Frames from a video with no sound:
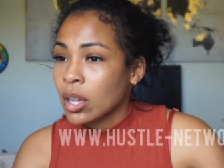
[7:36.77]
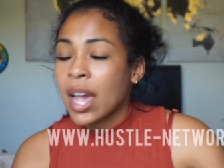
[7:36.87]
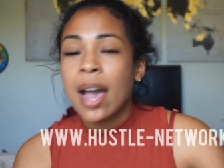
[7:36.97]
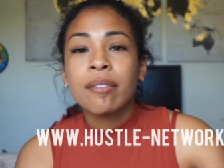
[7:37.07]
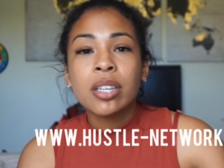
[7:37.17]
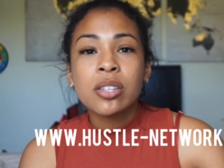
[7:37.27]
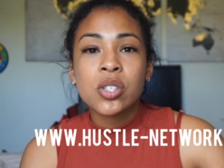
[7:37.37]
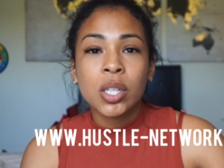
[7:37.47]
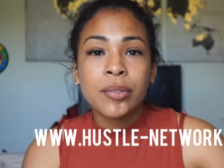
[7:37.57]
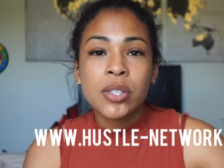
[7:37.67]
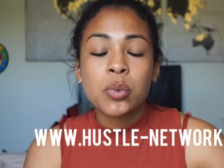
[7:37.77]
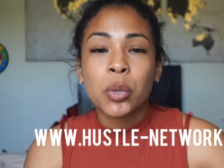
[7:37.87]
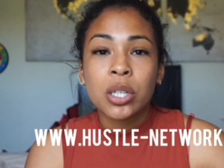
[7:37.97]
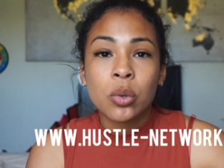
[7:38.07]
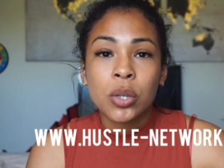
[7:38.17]
Having a service
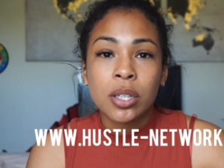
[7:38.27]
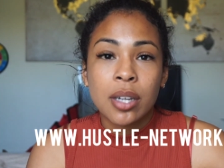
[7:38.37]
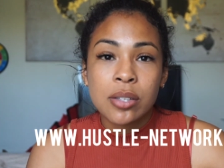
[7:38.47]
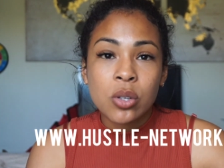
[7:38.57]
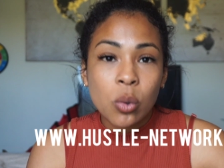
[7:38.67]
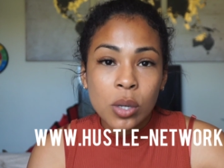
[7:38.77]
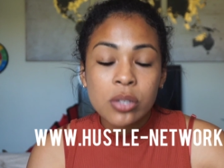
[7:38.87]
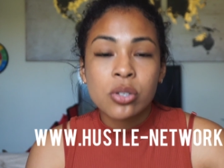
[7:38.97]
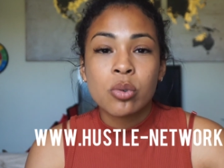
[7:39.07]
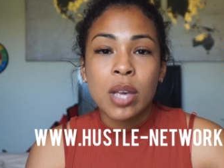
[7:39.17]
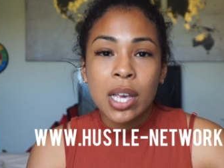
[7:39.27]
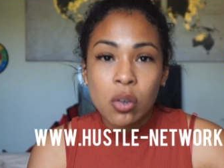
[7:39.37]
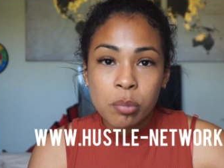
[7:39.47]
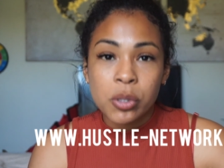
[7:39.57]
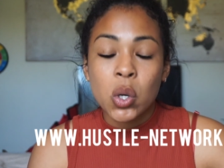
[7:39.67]
work order is going to
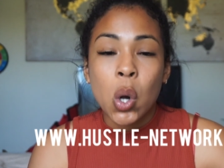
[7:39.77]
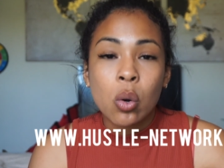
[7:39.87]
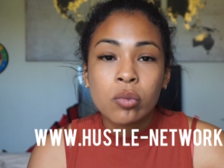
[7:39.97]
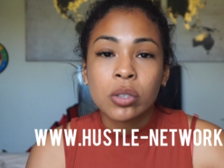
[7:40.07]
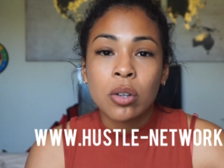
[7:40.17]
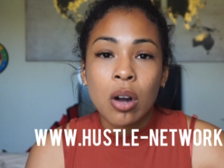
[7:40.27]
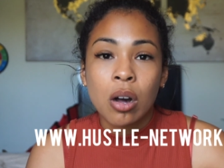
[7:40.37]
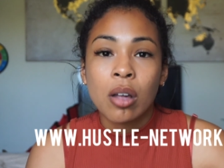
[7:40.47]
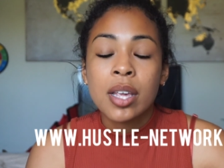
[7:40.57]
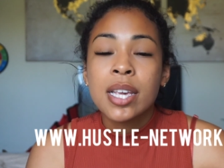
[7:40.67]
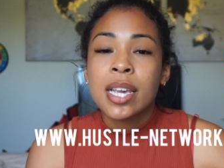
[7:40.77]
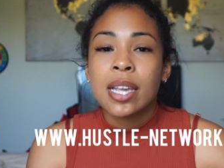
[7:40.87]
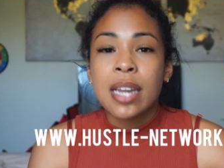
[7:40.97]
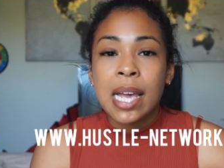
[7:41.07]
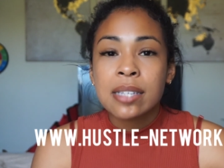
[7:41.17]
help you overall
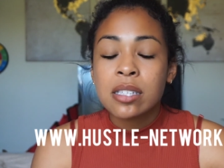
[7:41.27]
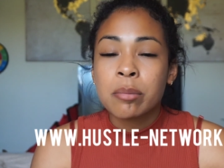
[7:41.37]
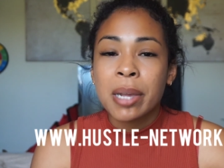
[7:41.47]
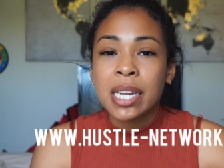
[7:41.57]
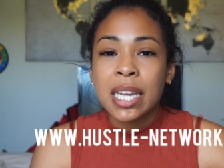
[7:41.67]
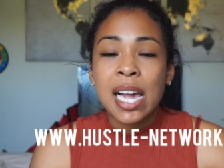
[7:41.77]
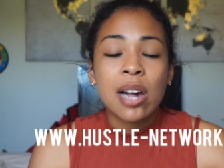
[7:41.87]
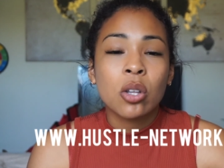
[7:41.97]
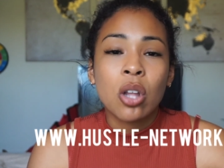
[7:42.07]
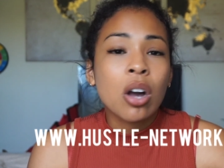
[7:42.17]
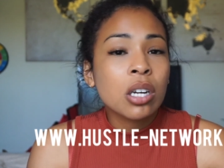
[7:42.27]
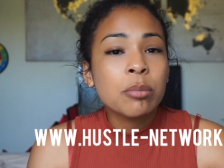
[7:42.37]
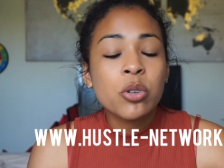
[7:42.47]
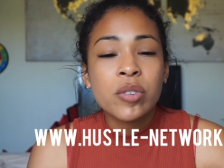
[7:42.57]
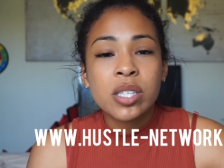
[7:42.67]
in estimating how long a
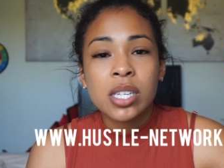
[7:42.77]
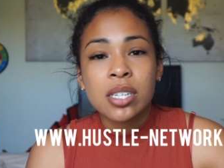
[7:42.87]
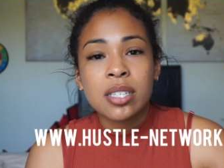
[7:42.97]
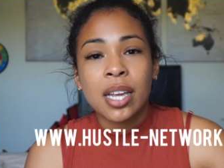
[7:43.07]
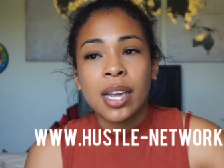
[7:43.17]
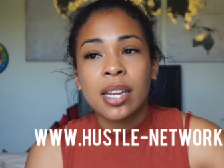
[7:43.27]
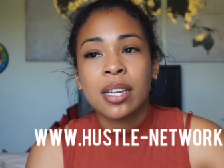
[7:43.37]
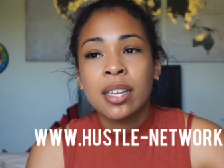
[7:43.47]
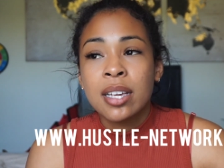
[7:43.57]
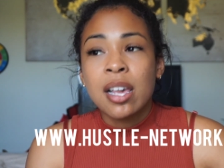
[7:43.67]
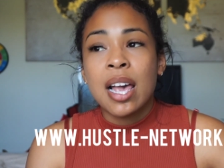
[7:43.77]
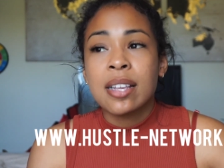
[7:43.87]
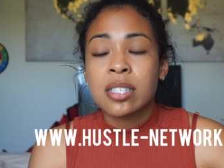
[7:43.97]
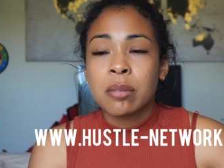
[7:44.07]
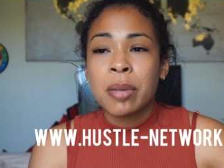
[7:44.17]
move is going to take,
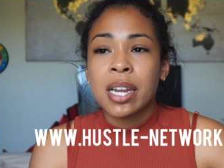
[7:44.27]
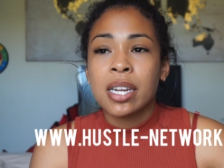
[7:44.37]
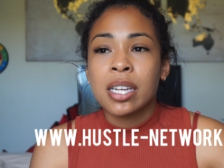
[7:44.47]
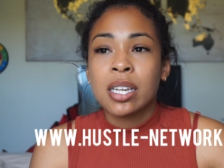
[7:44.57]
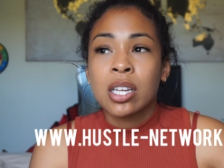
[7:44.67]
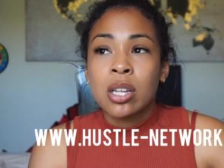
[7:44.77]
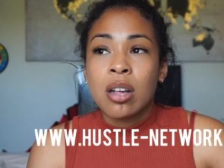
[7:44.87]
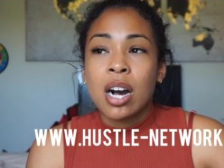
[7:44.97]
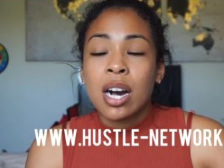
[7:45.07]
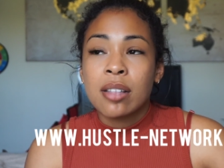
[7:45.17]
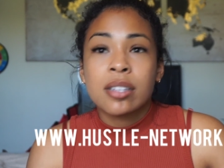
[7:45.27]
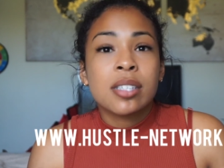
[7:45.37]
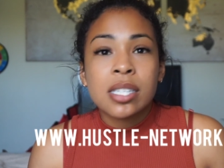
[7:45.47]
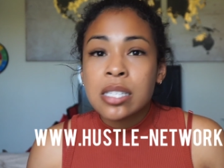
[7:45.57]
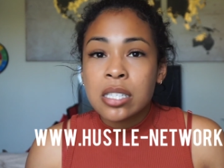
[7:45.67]
estimating uh, the
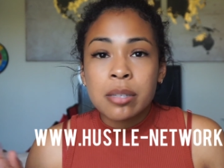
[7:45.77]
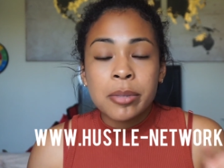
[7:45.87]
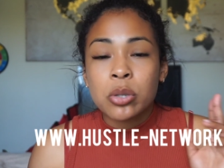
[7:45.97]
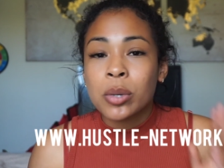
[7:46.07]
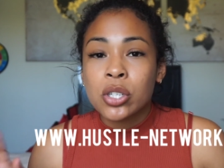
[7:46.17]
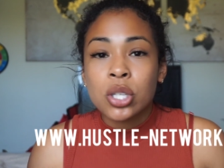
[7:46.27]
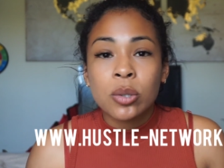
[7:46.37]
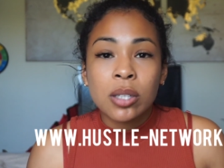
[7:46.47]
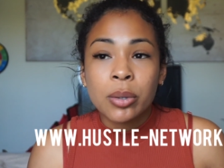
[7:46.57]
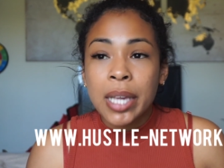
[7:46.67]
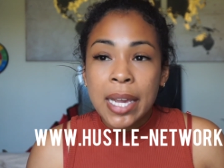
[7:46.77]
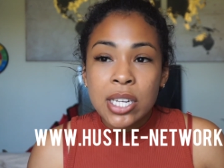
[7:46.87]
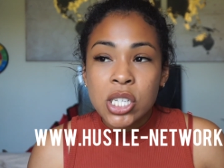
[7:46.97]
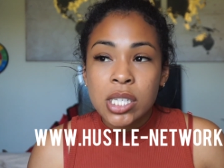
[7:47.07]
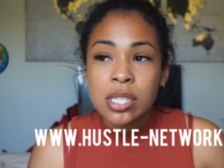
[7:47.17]
distance in between two
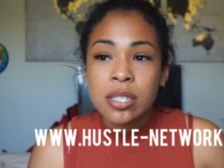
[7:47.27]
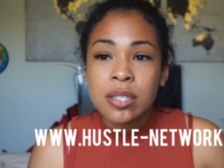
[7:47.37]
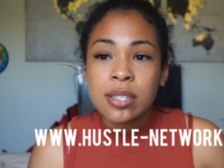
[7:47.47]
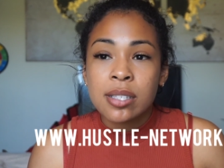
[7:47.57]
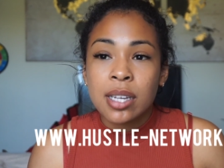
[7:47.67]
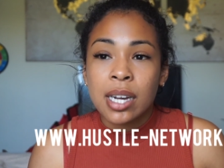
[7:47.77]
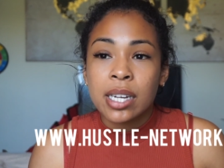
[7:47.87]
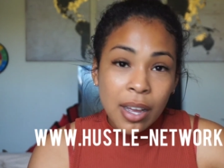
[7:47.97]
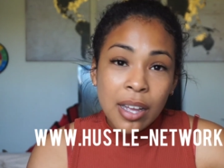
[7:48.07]
locations, um,